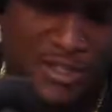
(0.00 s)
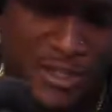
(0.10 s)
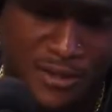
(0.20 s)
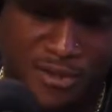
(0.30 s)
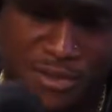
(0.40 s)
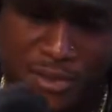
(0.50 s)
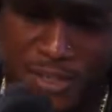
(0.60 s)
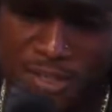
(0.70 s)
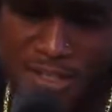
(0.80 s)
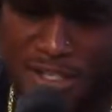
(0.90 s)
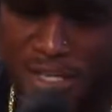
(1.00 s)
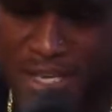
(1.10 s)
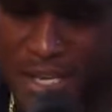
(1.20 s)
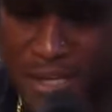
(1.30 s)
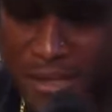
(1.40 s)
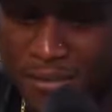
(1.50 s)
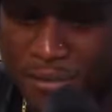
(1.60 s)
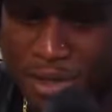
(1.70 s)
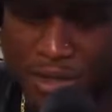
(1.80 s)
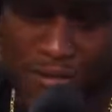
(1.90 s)
on the streets.
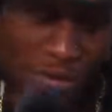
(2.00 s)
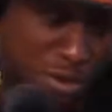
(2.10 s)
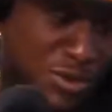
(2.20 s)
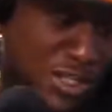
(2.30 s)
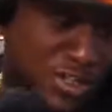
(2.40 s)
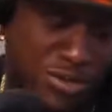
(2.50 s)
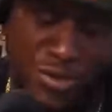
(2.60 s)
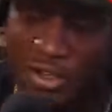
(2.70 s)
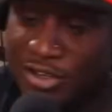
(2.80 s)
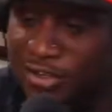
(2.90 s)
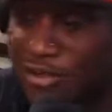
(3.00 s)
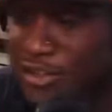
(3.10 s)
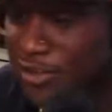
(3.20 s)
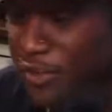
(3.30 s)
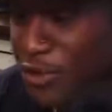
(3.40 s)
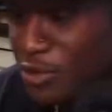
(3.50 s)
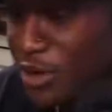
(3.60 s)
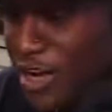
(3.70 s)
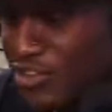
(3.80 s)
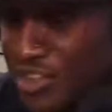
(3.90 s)
And when you get into it in the streets, the first
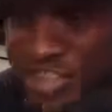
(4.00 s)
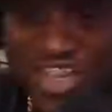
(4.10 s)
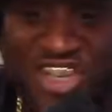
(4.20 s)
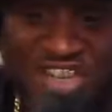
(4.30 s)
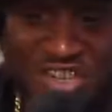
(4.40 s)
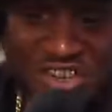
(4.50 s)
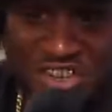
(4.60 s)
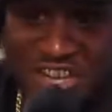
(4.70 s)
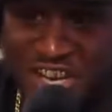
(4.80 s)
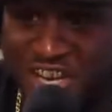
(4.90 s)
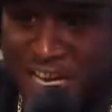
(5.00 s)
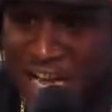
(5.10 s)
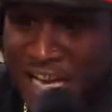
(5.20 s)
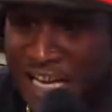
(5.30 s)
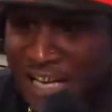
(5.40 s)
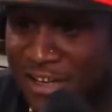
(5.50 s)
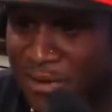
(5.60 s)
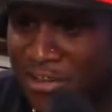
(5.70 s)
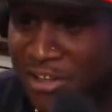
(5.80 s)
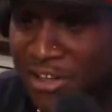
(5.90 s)
reaction is kill. I gotta
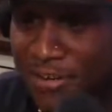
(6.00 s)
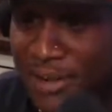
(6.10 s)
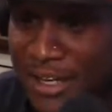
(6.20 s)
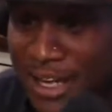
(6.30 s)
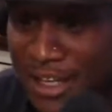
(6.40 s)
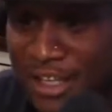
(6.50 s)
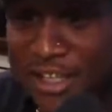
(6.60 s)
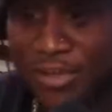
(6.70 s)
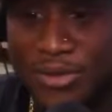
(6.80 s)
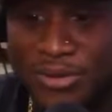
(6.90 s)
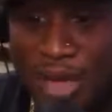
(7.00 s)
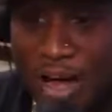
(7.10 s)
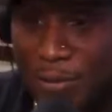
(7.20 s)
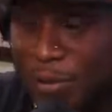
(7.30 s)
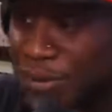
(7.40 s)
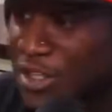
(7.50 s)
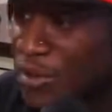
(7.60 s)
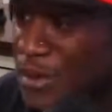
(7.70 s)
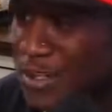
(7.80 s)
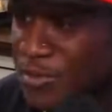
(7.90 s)
go kill him. I gotta kill him. That's why all people think
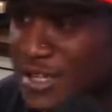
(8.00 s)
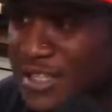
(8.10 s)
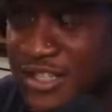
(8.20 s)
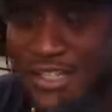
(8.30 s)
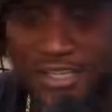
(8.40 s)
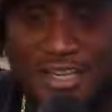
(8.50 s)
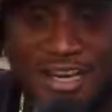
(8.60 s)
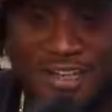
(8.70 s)
about, especially in this day and